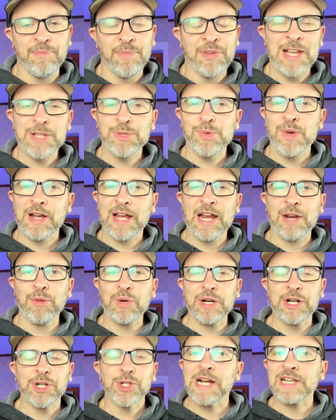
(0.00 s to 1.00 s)
But that's why I kind of
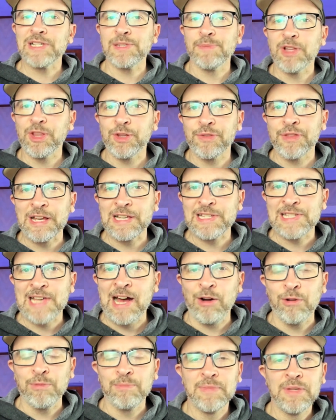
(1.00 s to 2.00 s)
want to try some other things
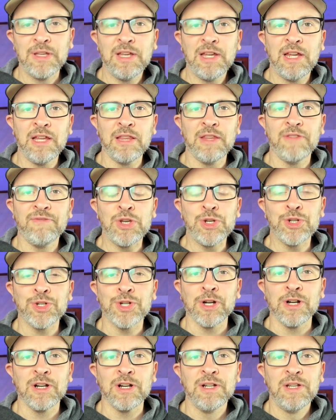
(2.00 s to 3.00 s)
out in the
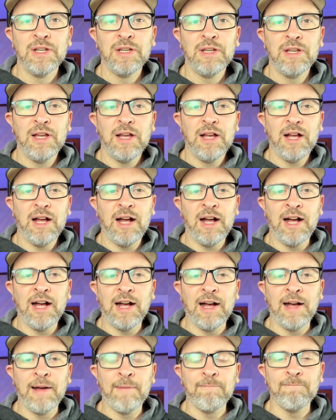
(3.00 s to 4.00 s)
future,
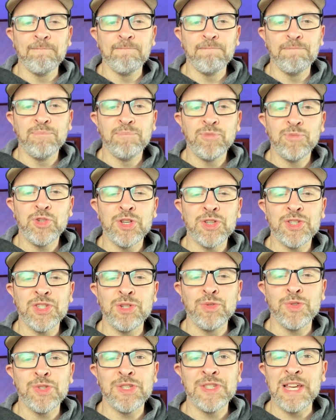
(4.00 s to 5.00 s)
just
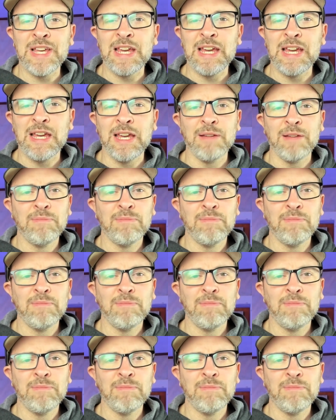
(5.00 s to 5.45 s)
to see